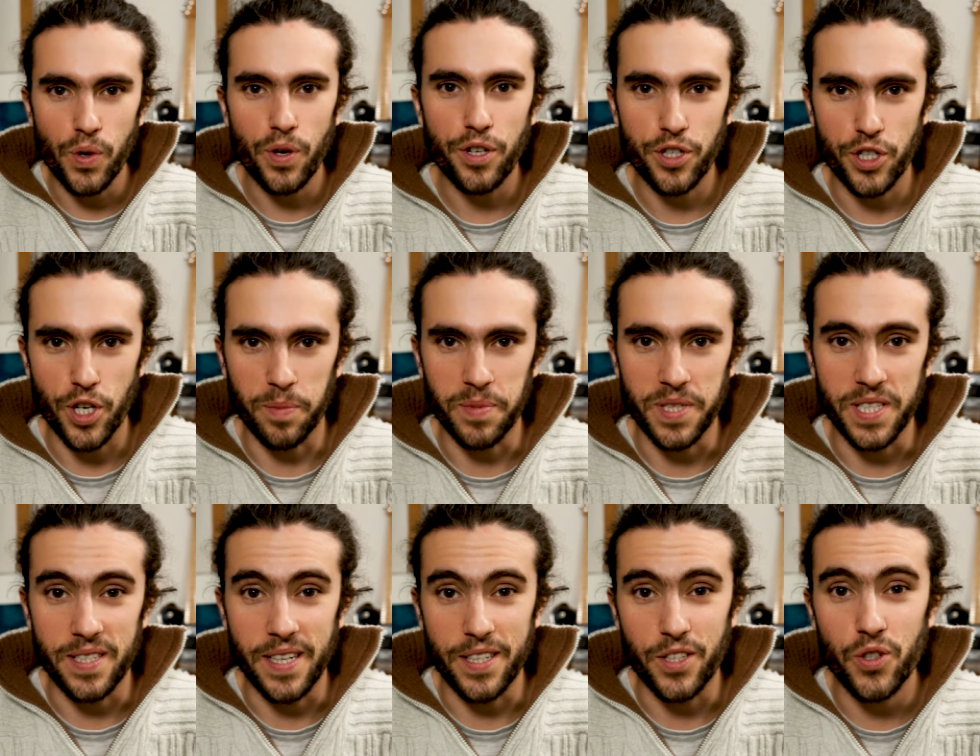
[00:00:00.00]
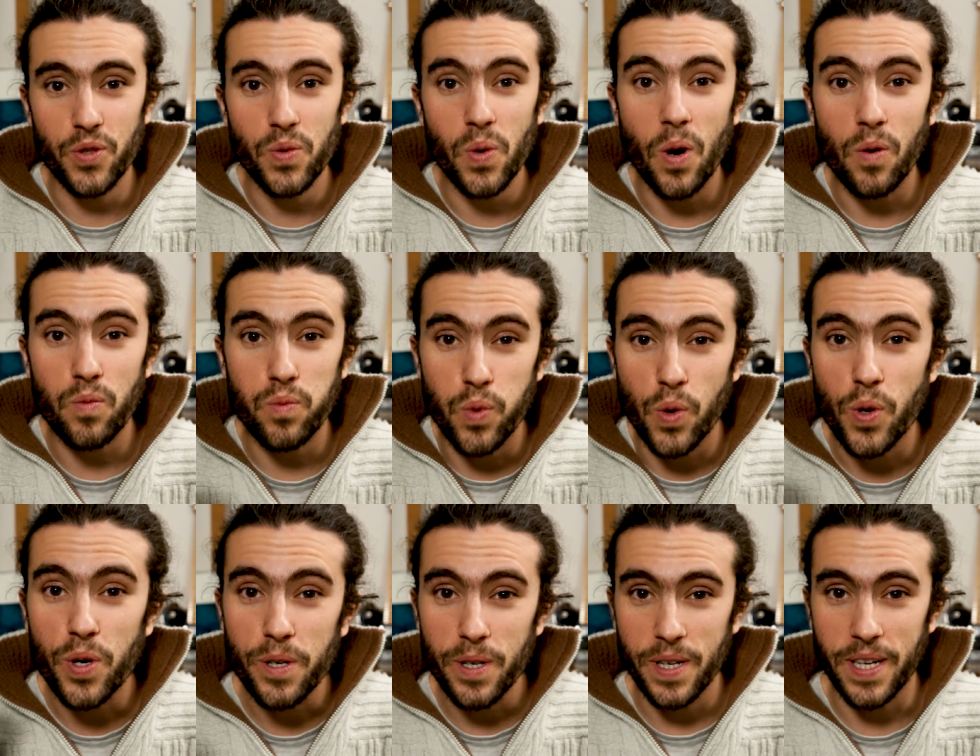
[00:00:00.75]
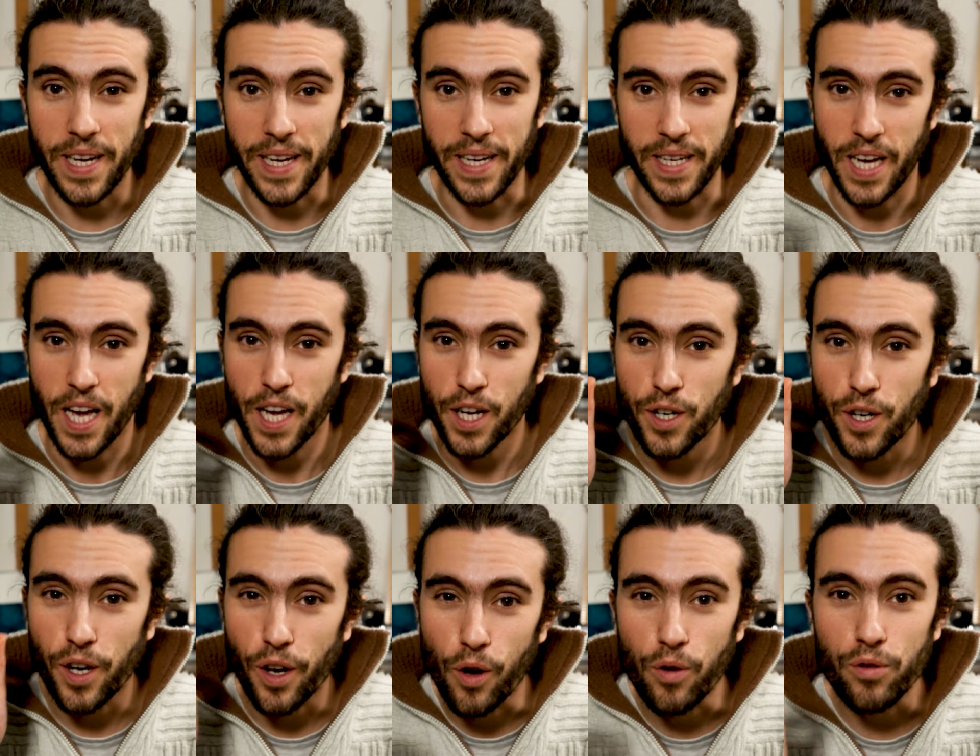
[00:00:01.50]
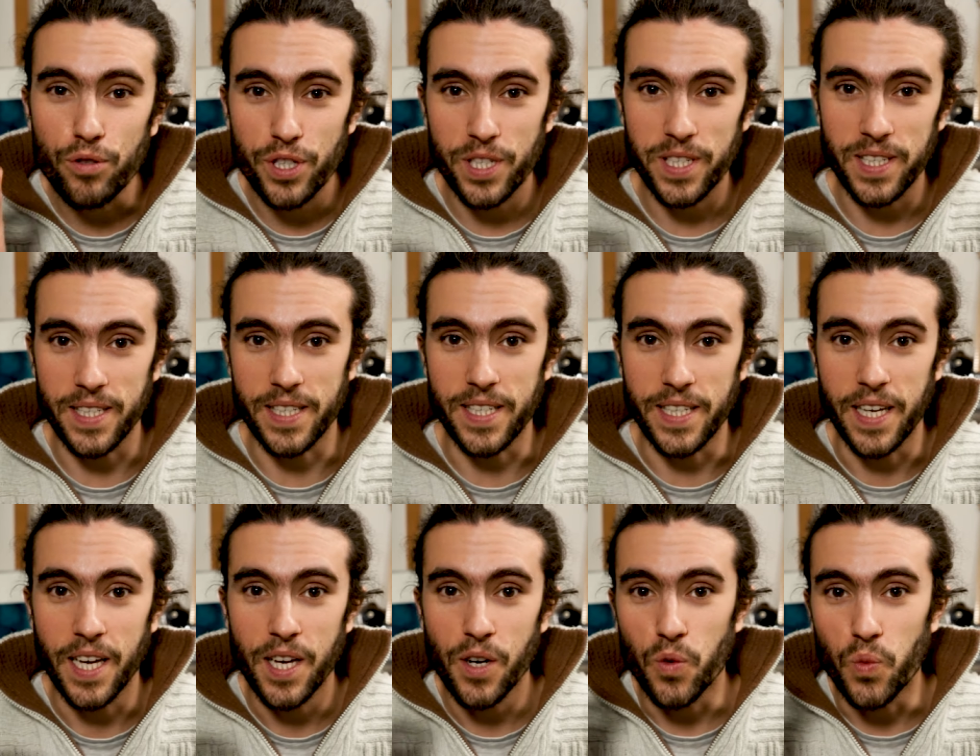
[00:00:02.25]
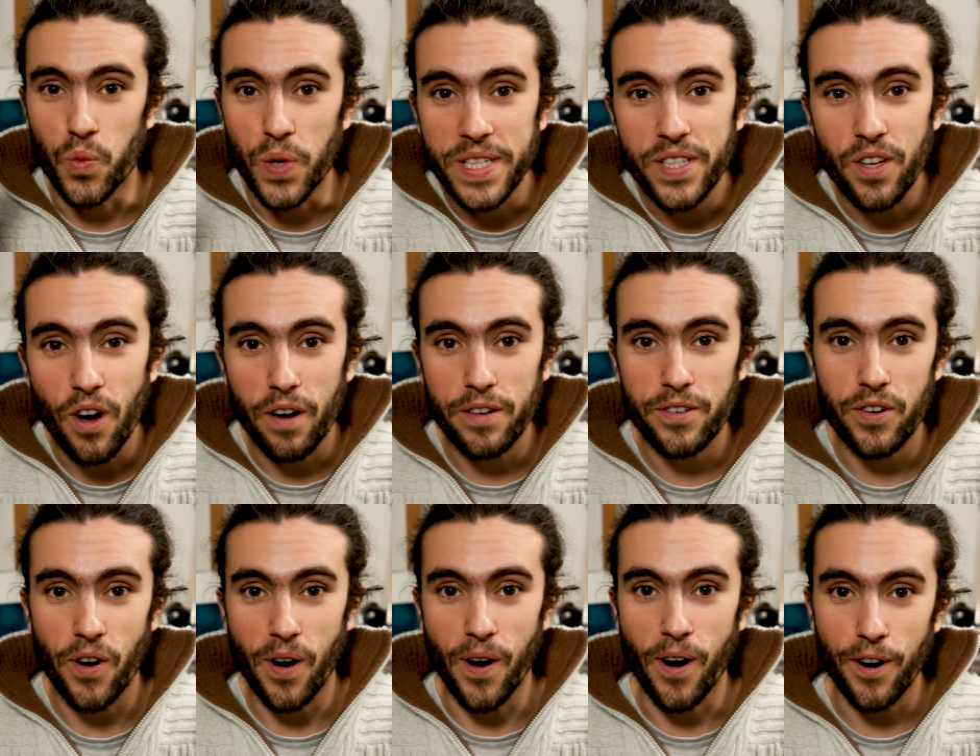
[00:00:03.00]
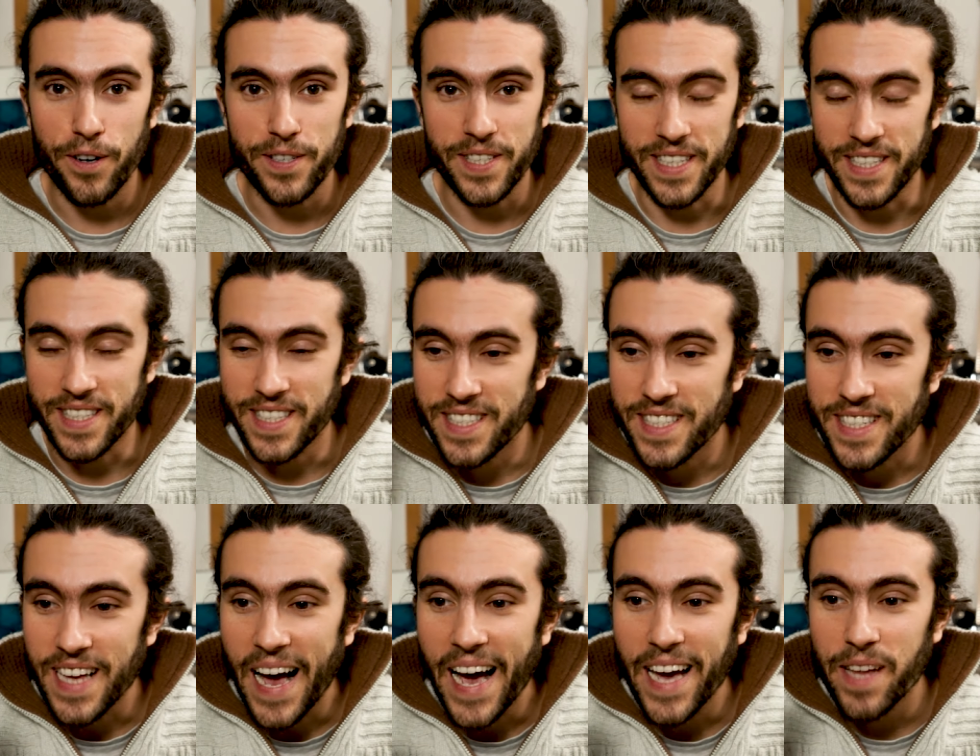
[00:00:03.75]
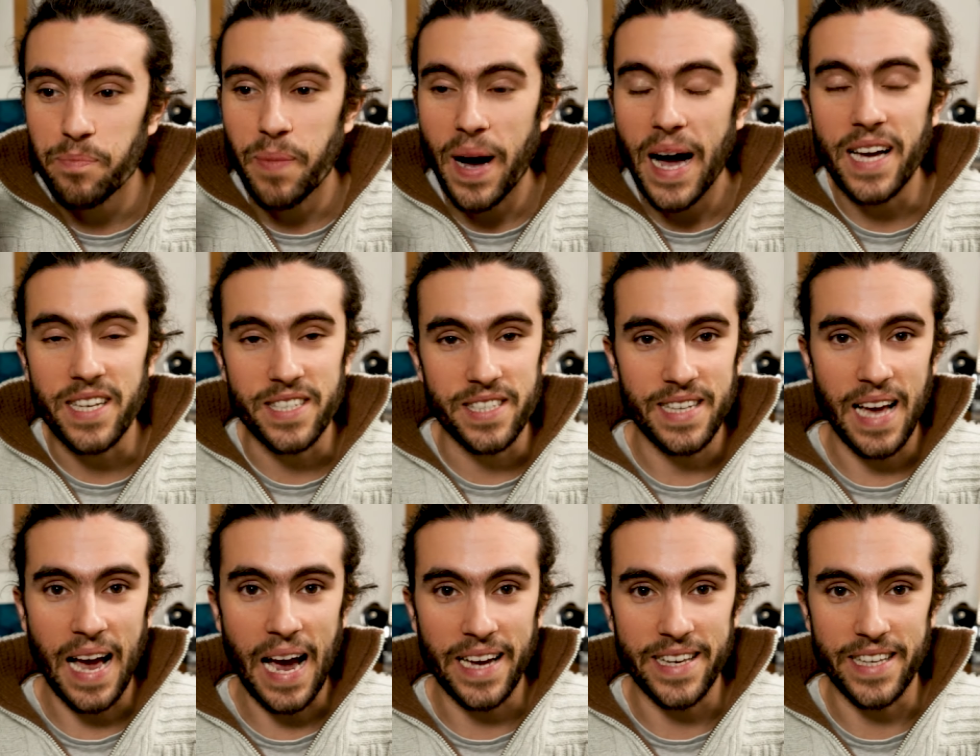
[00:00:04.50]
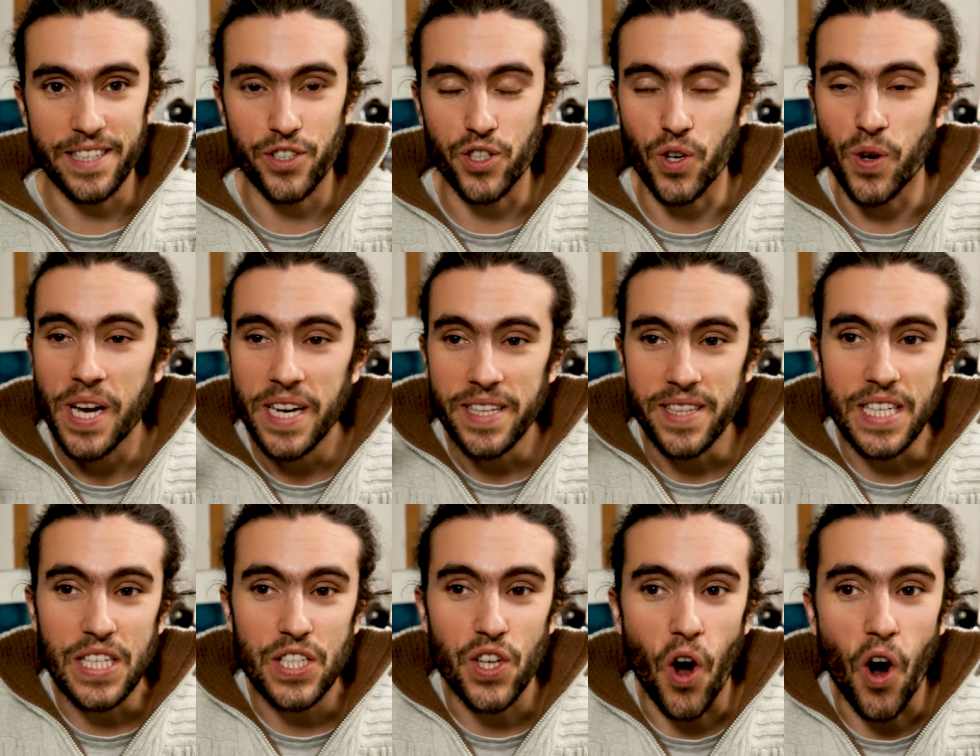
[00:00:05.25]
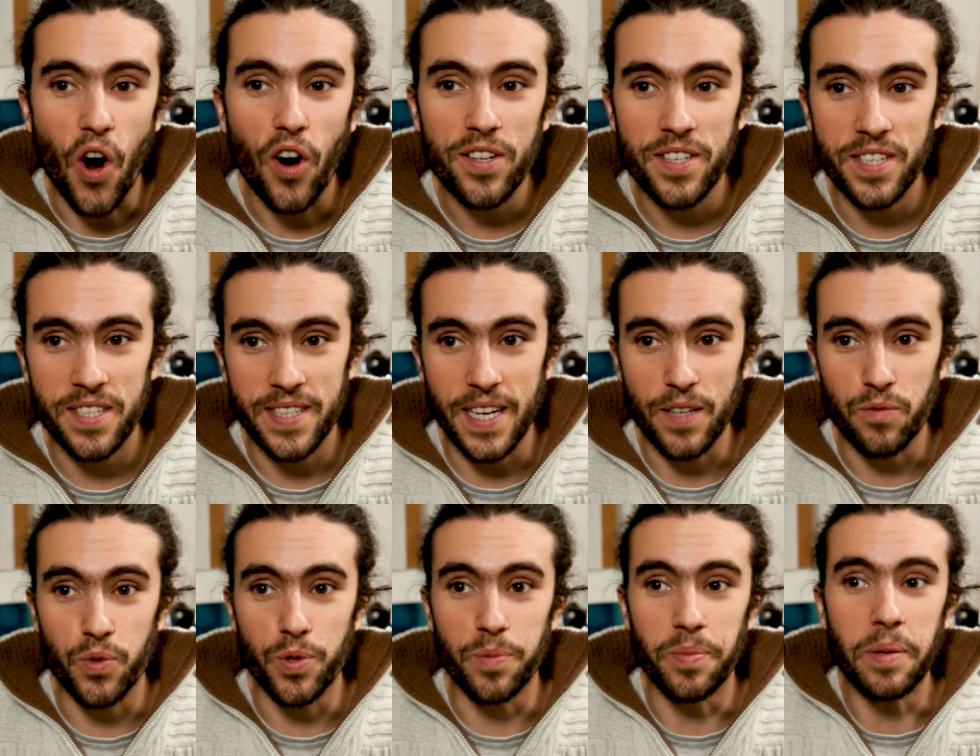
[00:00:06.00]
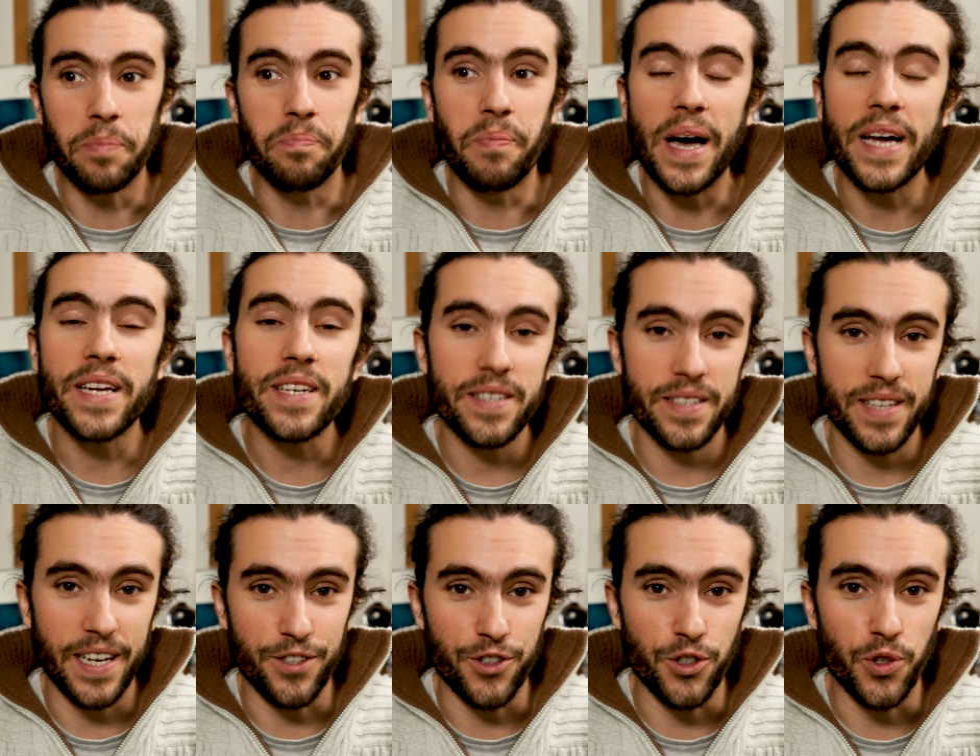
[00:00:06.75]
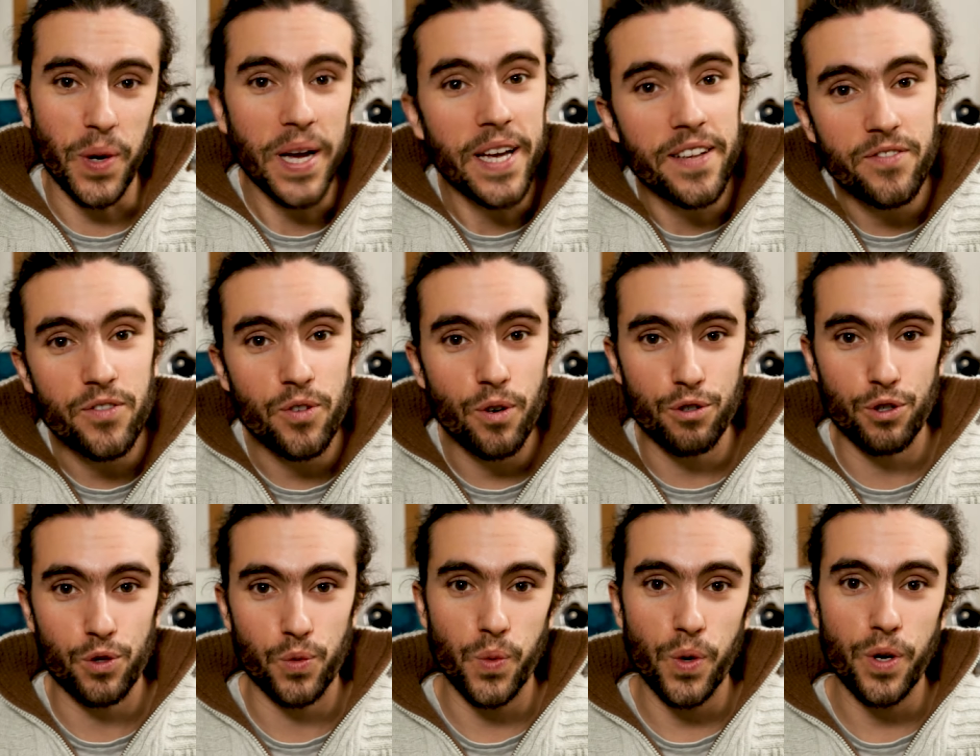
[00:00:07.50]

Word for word: workshops is that you are working closely with other artists side by side. And so these artists that would be better than you in those